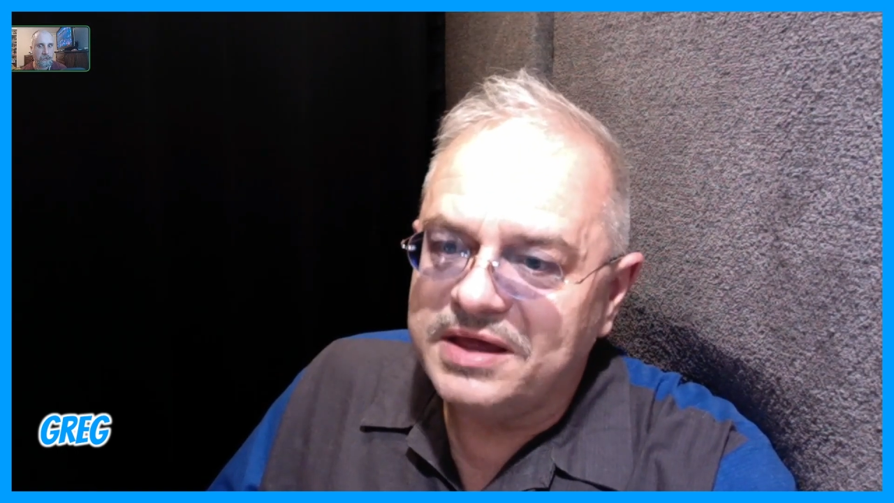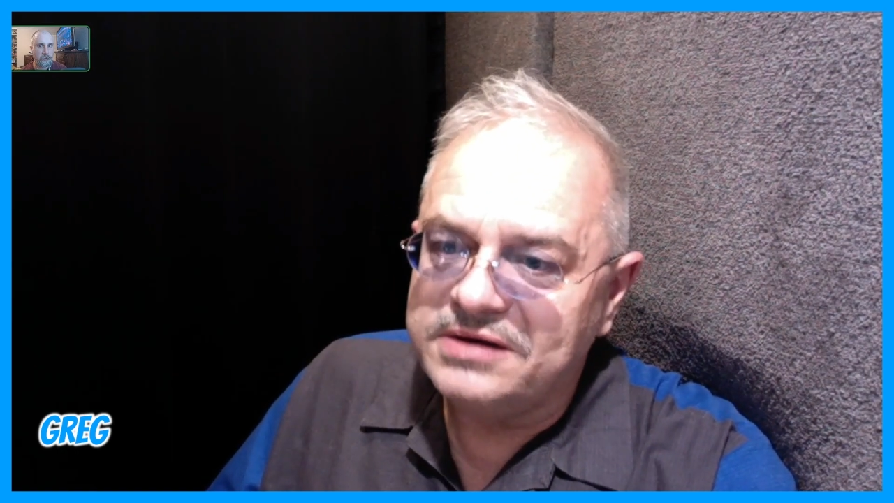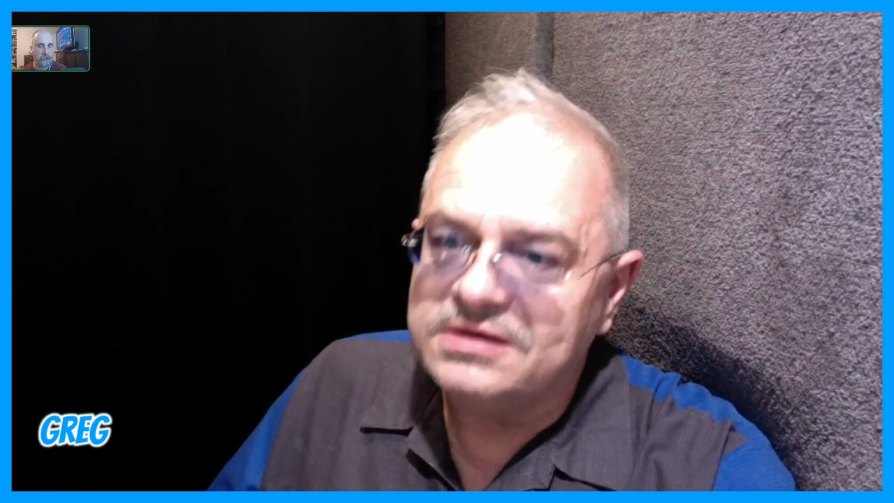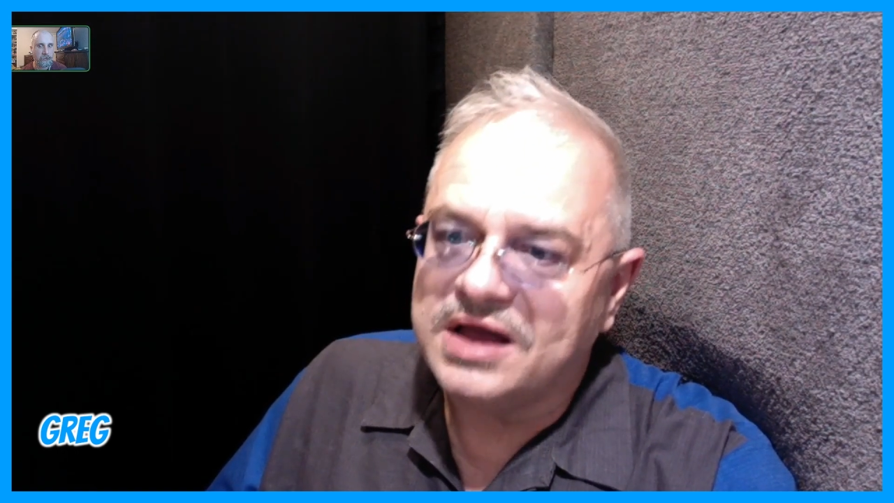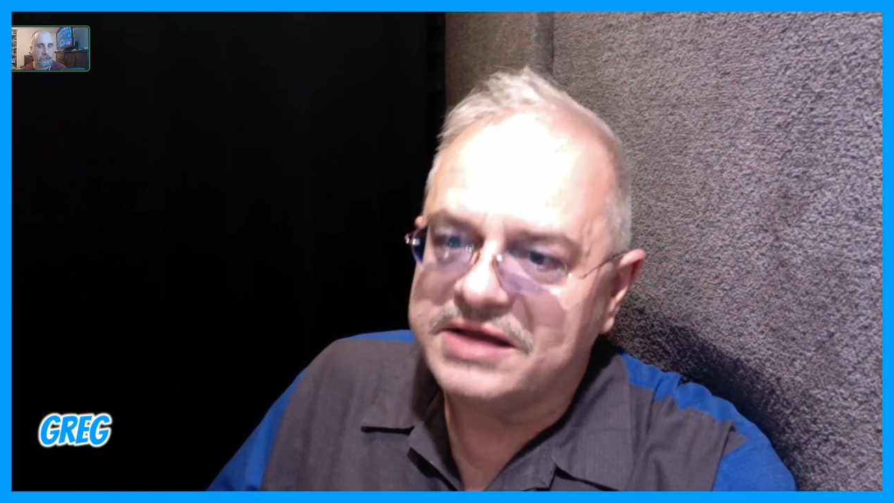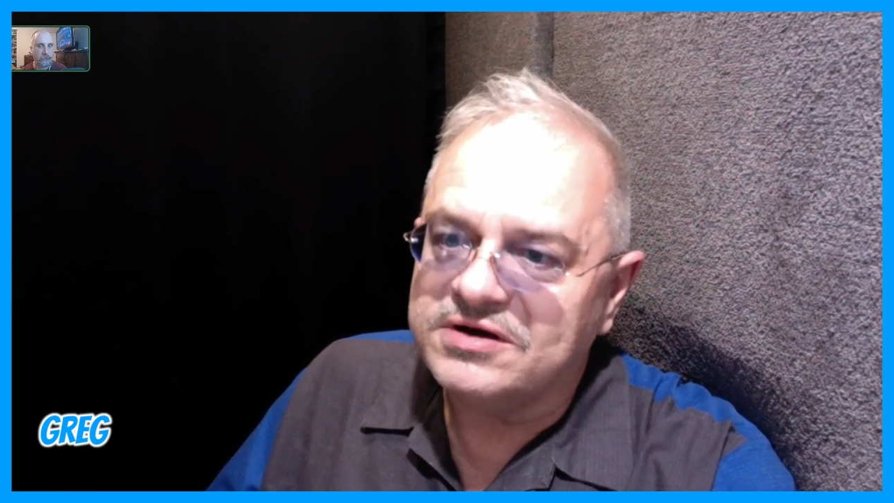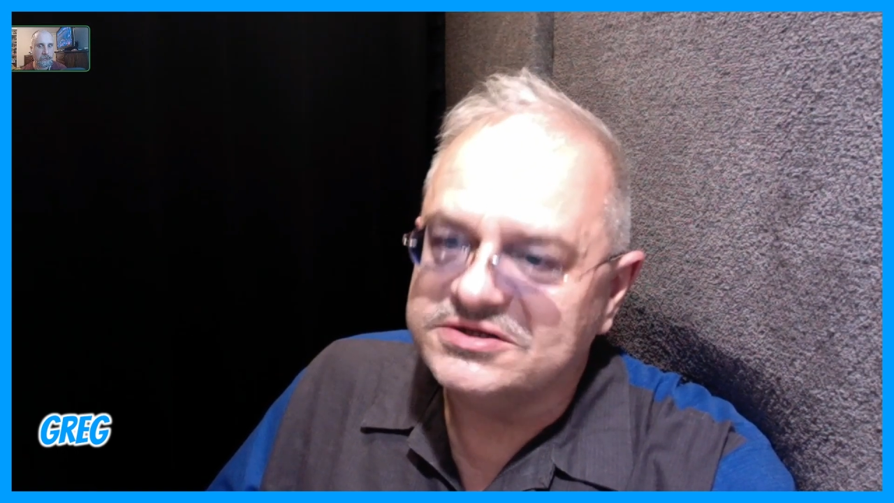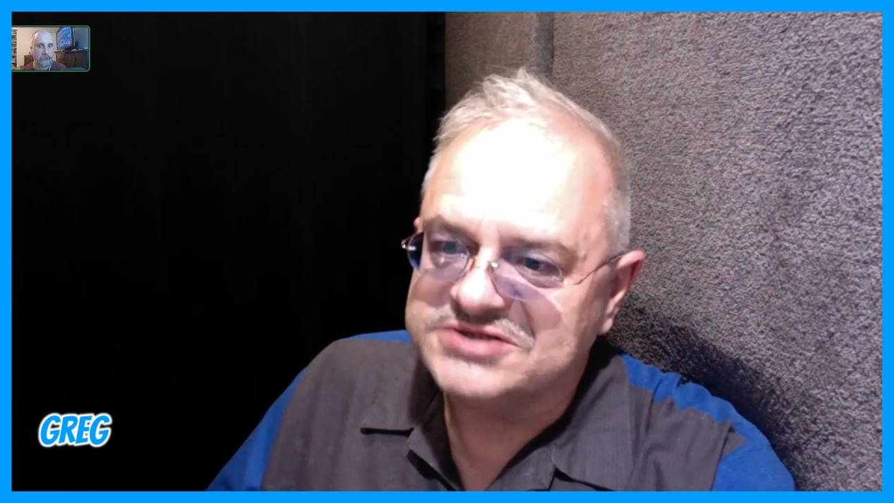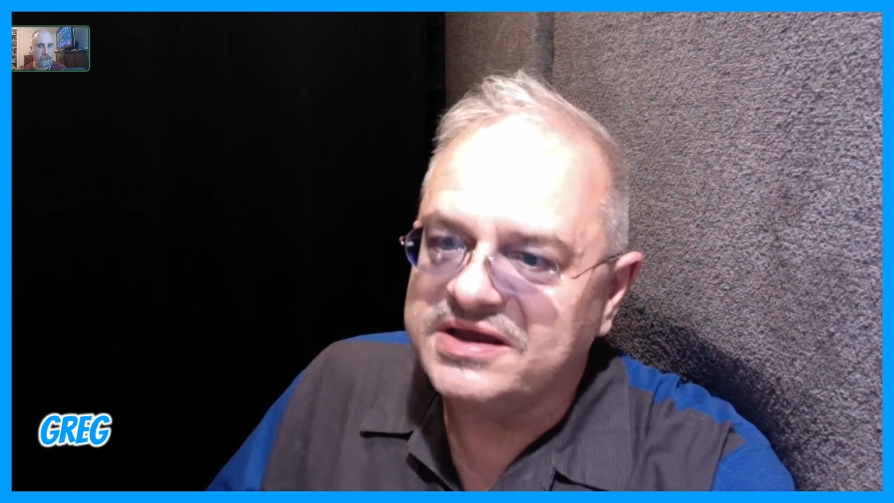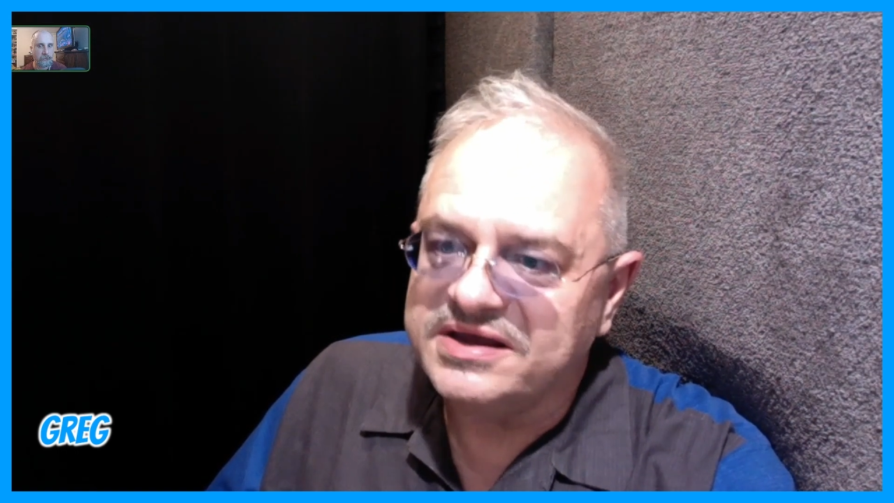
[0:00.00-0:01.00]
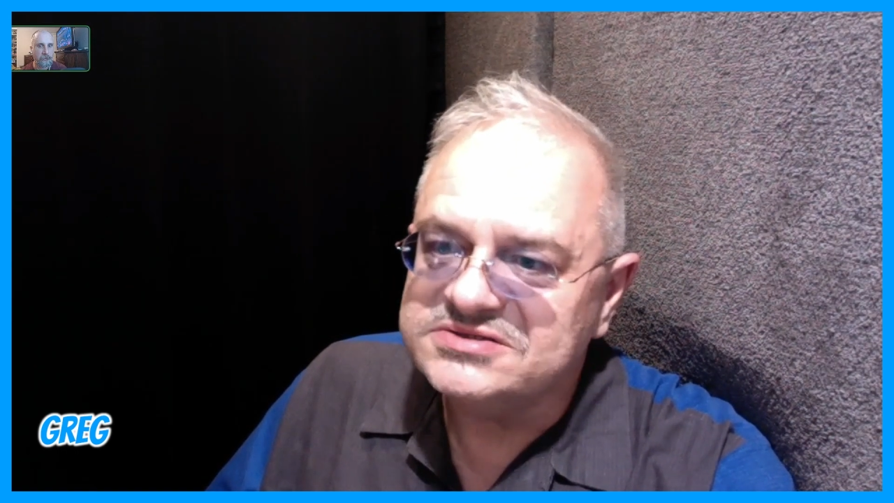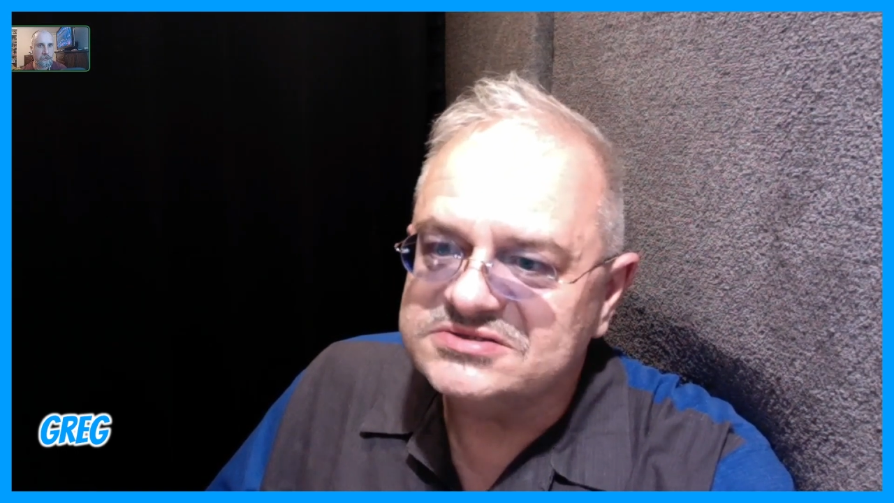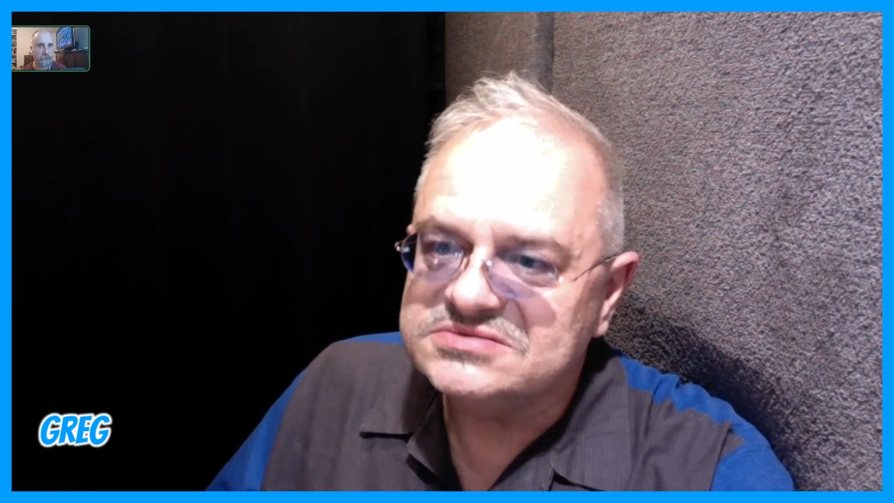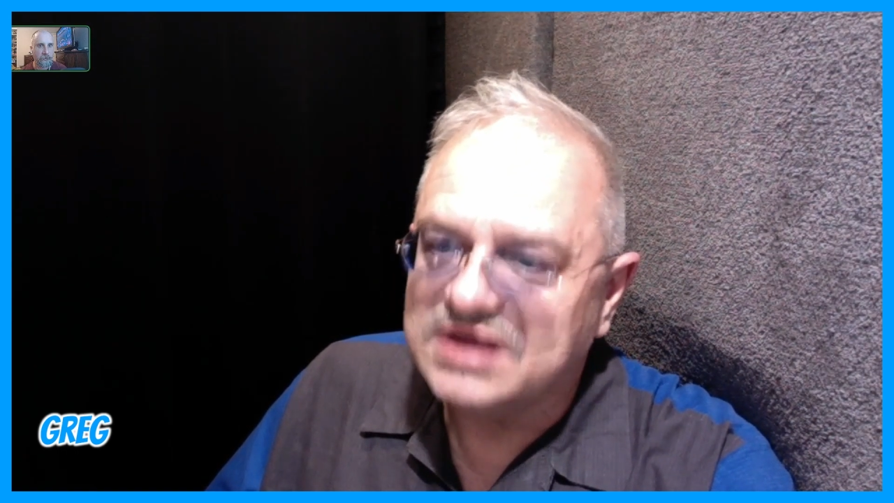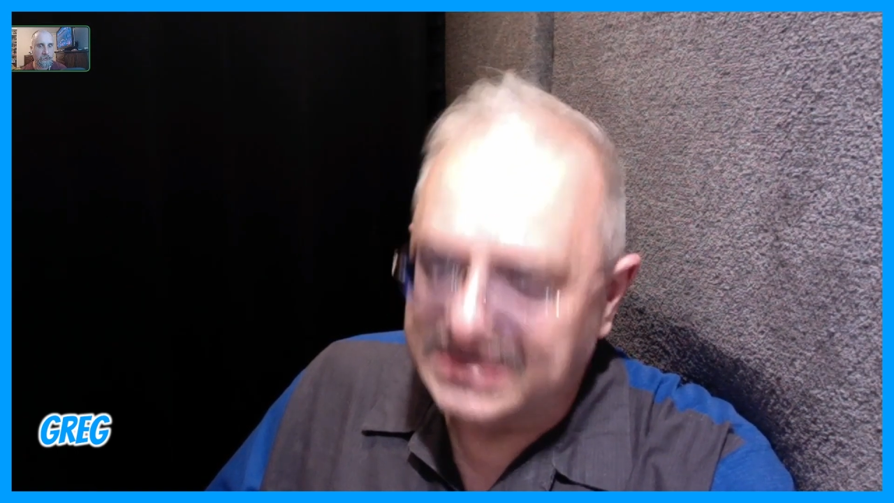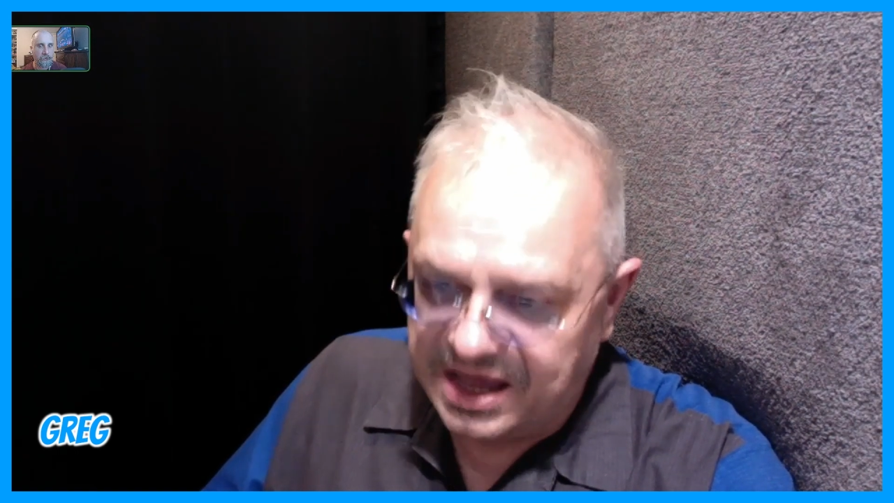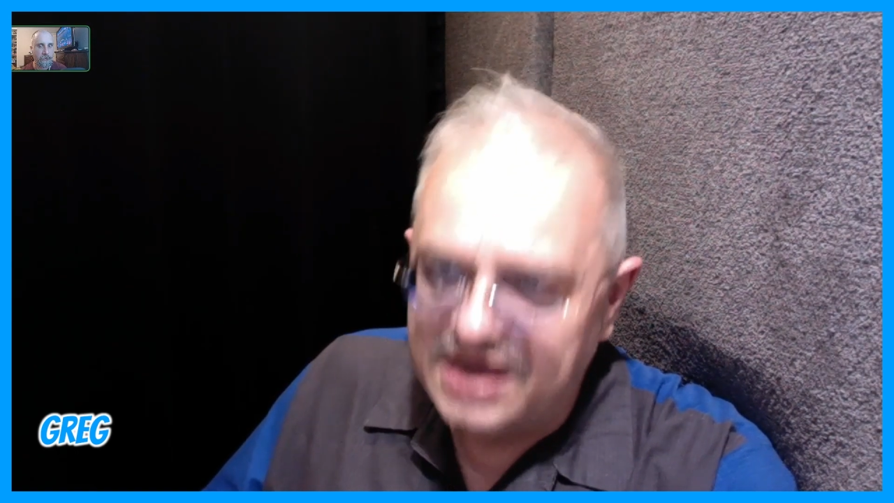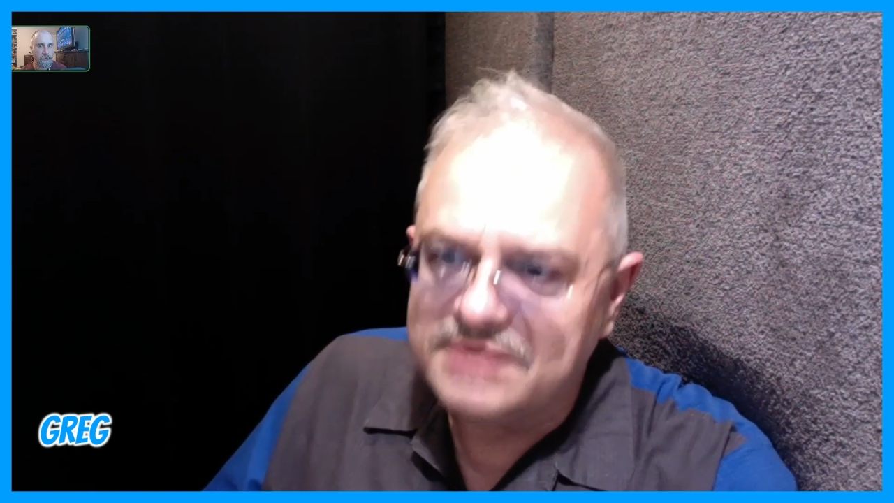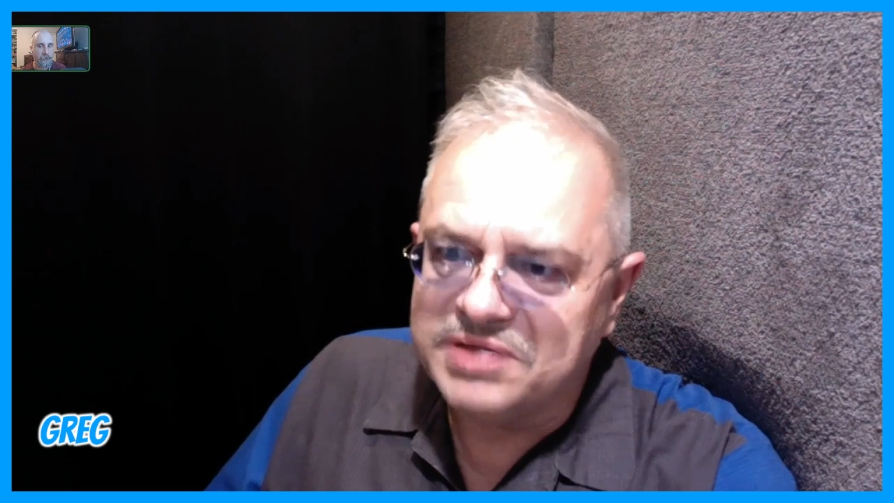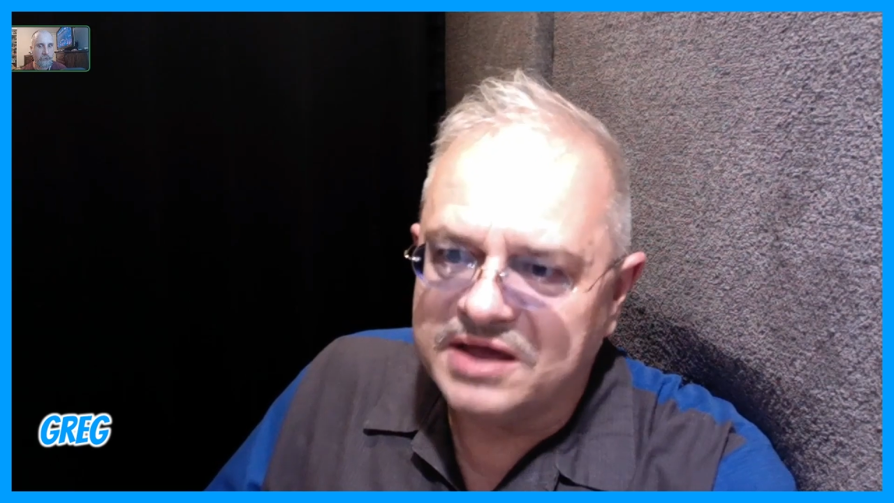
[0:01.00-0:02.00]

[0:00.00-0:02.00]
a lot of blood on Iroh's hands.